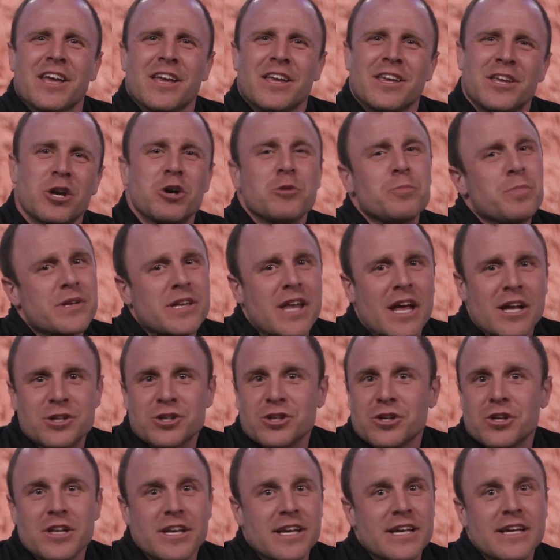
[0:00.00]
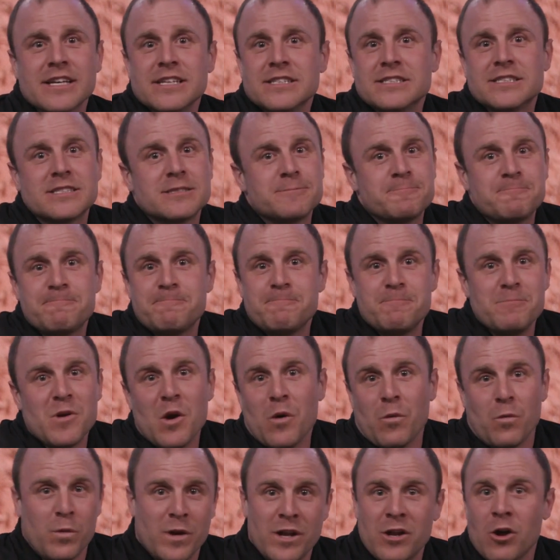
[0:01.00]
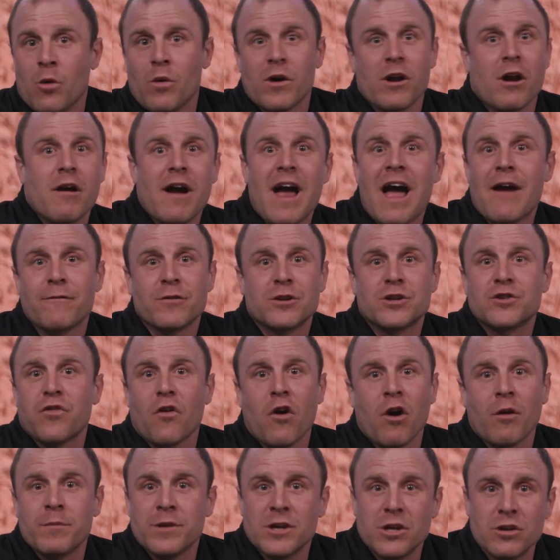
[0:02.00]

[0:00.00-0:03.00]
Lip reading: Yield potential is, we know what our average farm